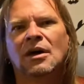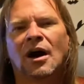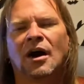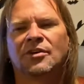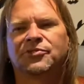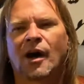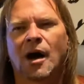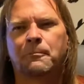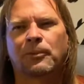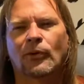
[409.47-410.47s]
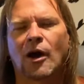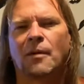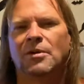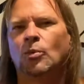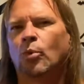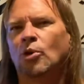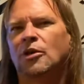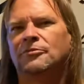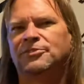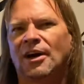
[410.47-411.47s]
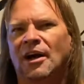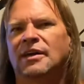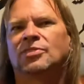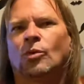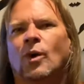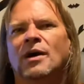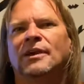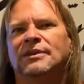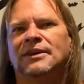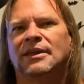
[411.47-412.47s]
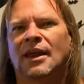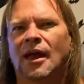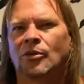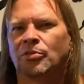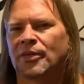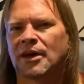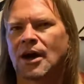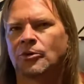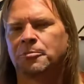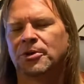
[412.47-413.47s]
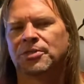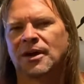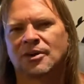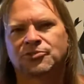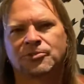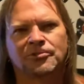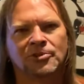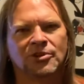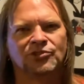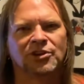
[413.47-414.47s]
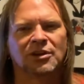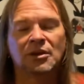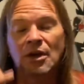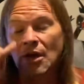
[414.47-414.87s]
So I probably would have done it the way they did it. I don't think I would have put the extra footage in.